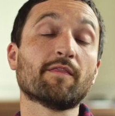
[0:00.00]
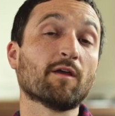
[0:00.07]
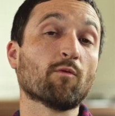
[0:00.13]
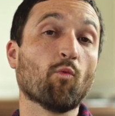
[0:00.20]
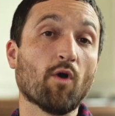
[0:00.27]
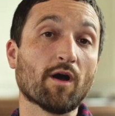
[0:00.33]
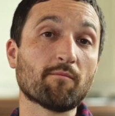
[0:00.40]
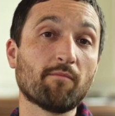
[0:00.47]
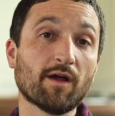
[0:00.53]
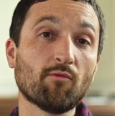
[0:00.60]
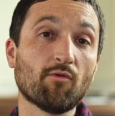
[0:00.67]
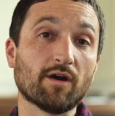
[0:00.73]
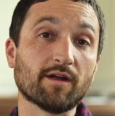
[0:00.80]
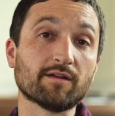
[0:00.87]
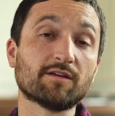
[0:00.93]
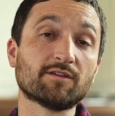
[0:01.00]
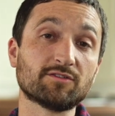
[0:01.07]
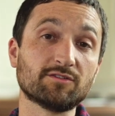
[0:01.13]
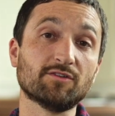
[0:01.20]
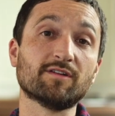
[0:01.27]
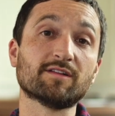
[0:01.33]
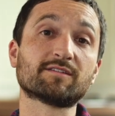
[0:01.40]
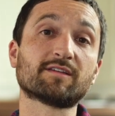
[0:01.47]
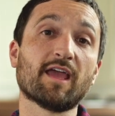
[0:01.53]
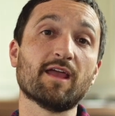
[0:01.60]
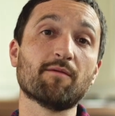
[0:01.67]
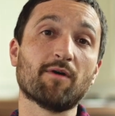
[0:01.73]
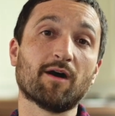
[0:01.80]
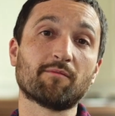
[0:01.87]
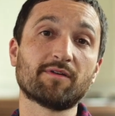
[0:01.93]
Then one by one, students
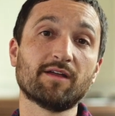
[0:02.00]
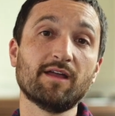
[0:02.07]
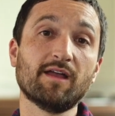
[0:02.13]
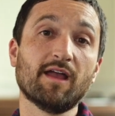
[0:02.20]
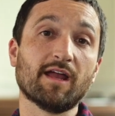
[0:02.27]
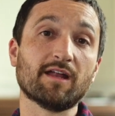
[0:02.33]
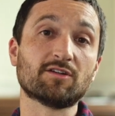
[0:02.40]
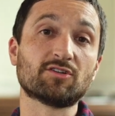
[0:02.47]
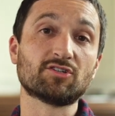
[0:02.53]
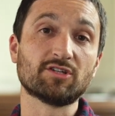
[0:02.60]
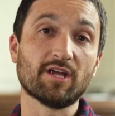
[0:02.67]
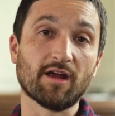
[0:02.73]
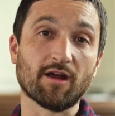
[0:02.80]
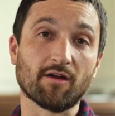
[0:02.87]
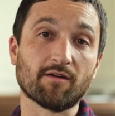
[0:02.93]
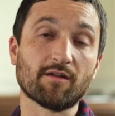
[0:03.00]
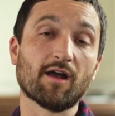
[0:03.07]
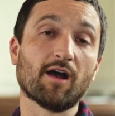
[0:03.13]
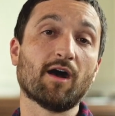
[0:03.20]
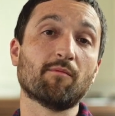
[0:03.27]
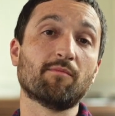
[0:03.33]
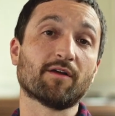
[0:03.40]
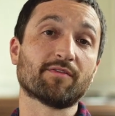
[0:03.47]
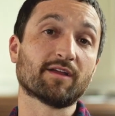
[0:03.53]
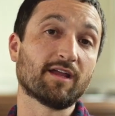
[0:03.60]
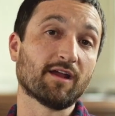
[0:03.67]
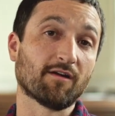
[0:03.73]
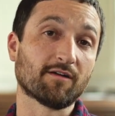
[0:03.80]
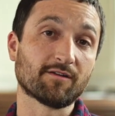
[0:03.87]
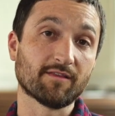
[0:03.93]
came up and shared about the
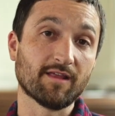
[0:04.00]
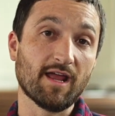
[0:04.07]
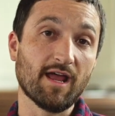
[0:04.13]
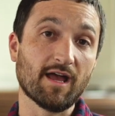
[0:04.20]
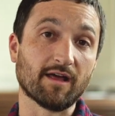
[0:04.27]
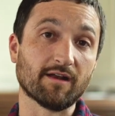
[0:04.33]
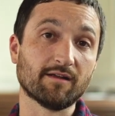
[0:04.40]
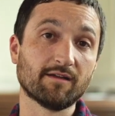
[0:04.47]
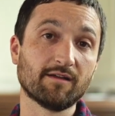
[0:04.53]
character they had.